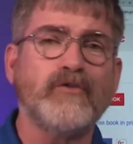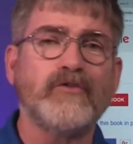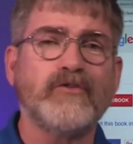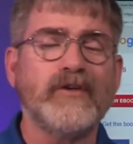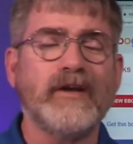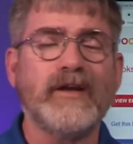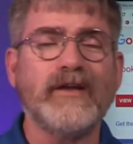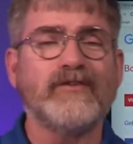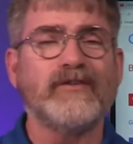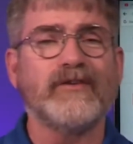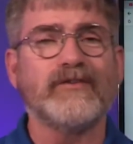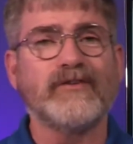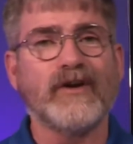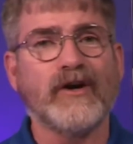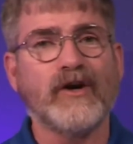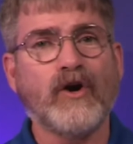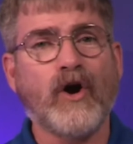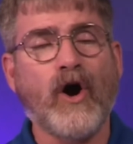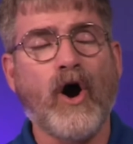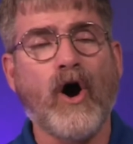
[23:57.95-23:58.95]
cities as
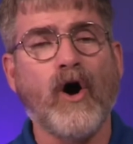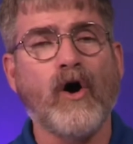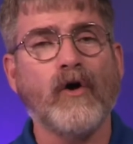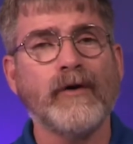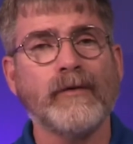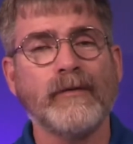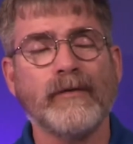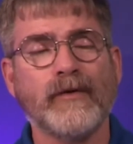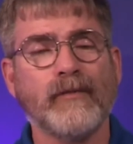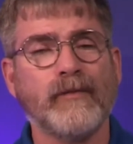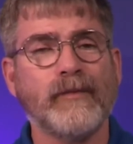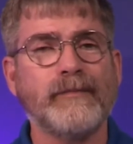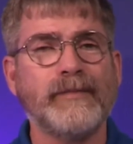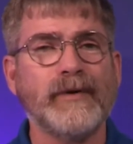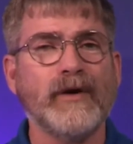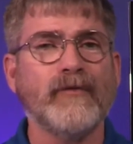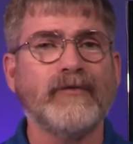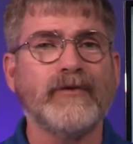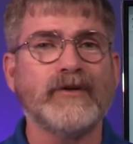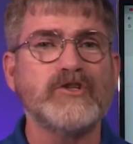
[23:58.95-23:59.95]
they're called, that were
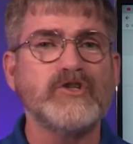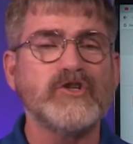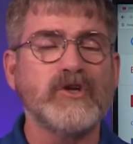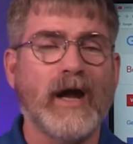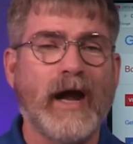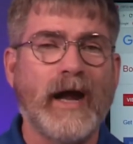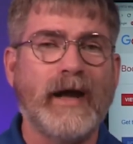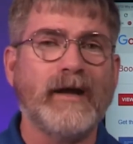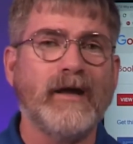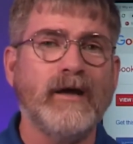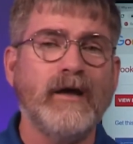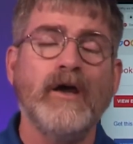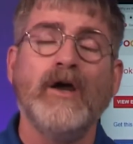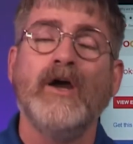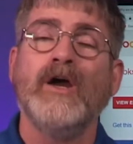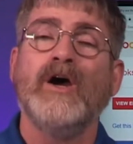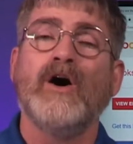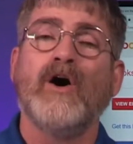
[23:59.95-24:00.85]
built in China,